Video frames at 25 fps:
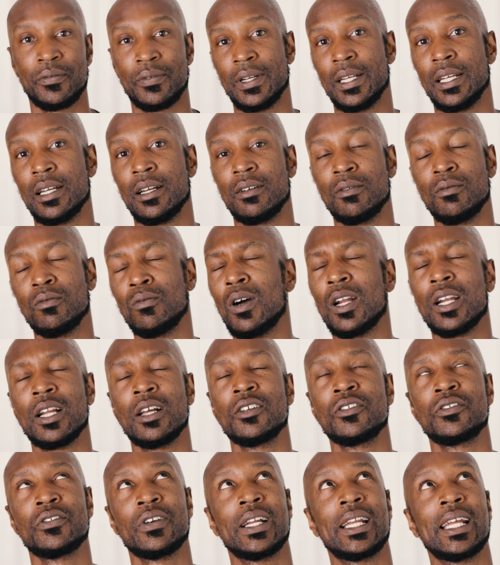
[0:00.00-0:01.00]

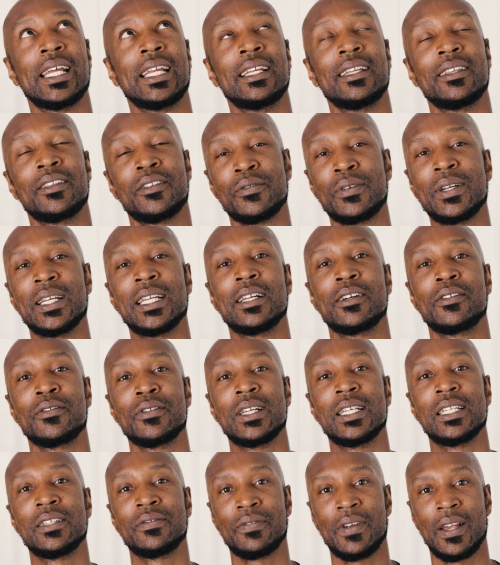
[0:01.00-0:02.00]
103
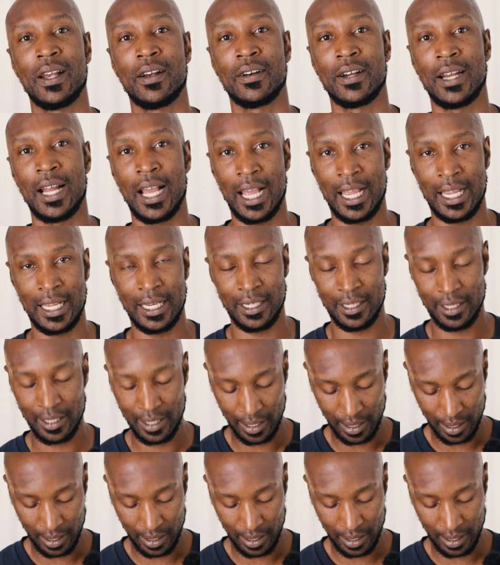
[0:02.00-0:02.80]
degrees Fahrenheit,